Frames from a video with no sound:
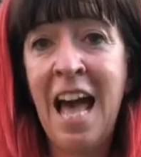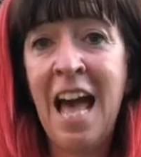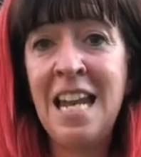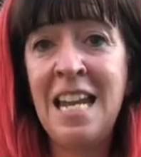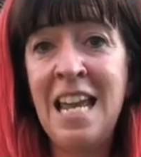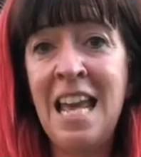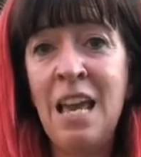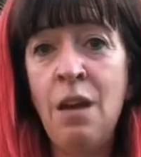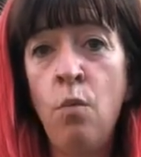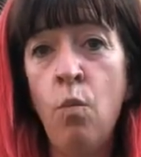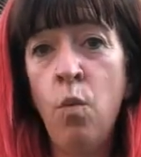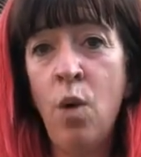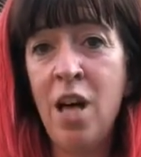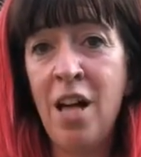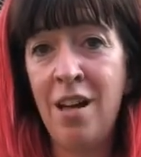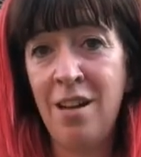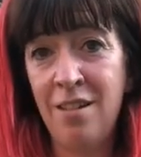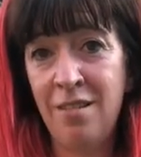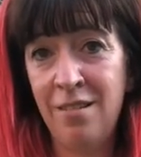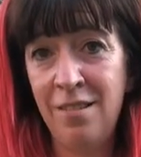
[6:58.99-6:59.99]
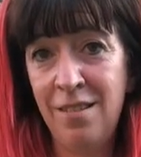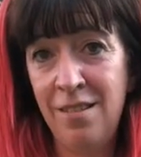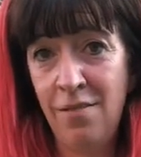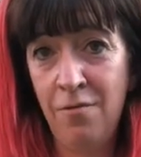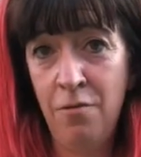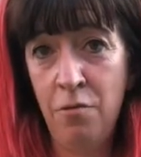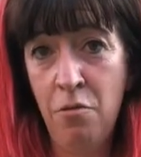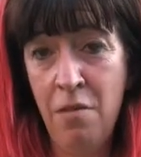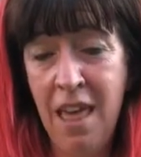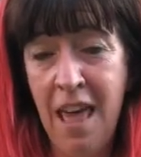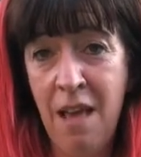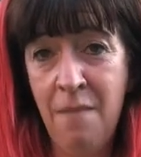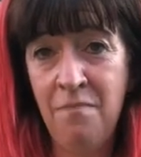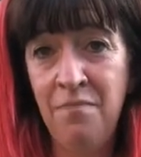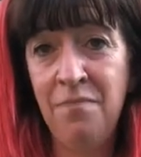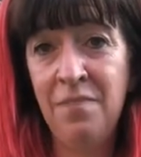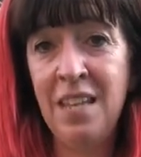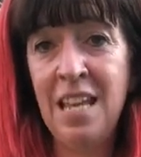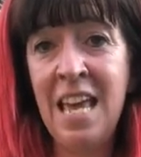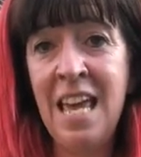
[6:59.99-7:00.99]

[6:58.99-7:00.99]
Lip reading: and it works for them.